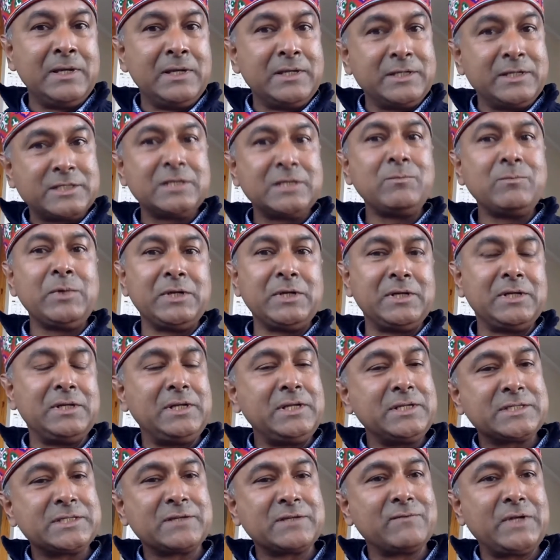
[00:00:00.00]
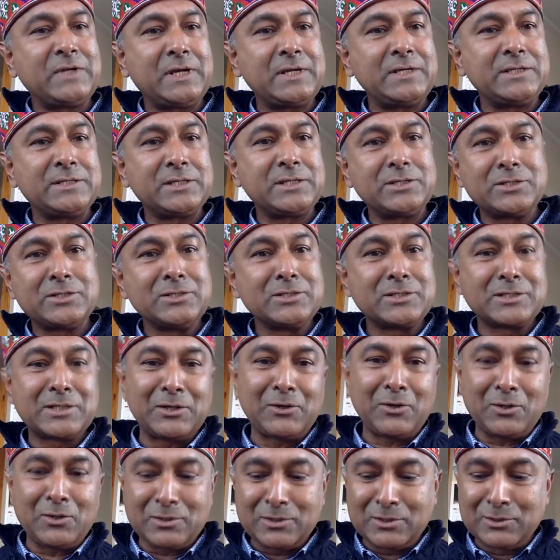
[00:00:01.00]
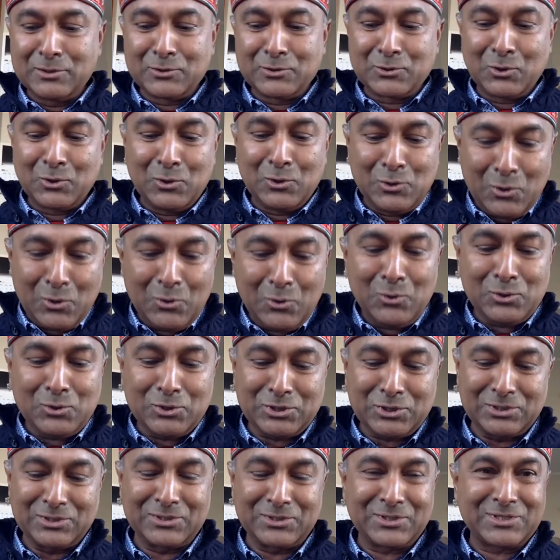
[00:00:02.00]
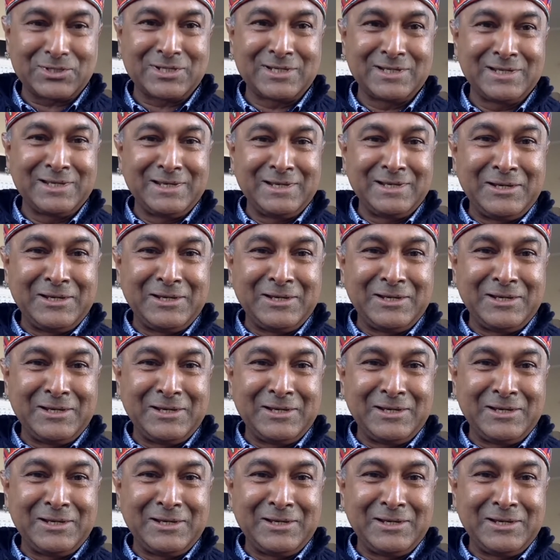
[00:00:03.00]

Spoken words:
similarly, civilizations cannot control oceans.